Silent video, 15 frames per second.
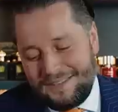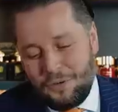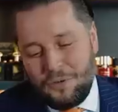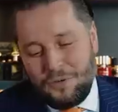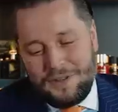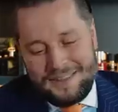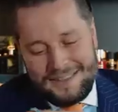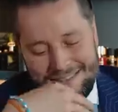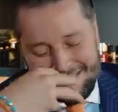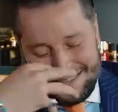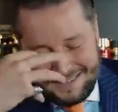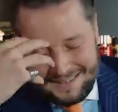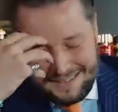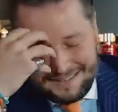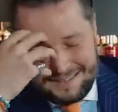So
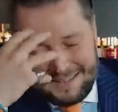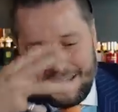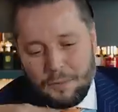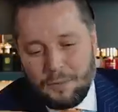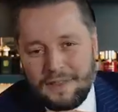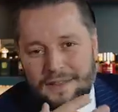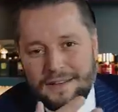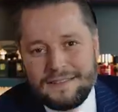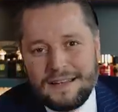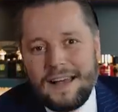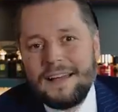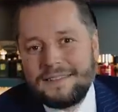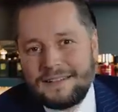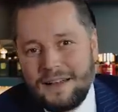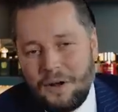this thing with this
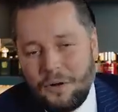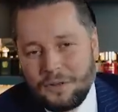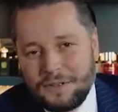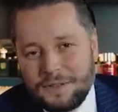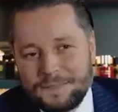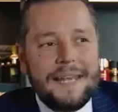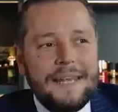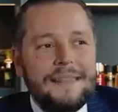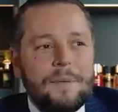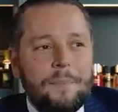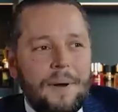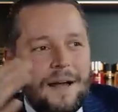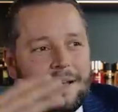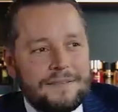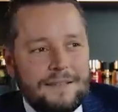iced out, in the
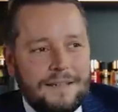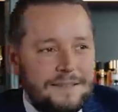past,